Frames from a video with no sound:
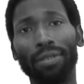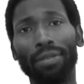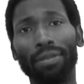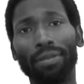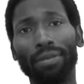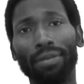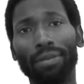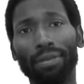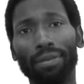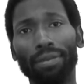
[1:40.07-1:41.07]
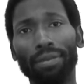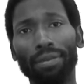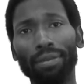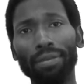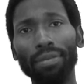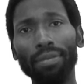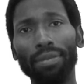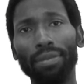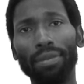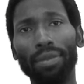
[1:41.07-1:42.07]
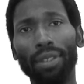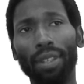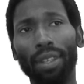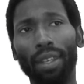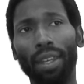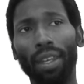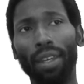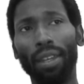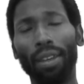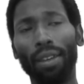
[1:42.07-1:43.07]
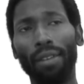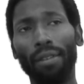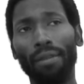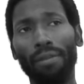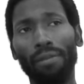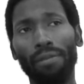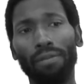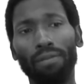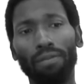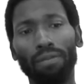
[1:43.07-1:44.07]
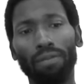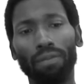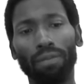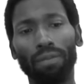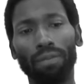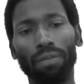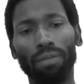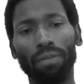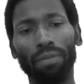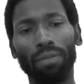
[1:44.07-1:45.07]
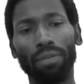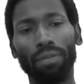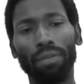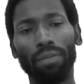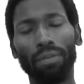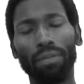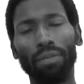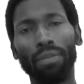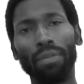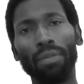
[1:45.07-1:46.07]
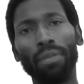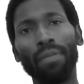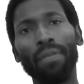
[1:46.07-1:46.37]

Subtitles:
(no one is talking)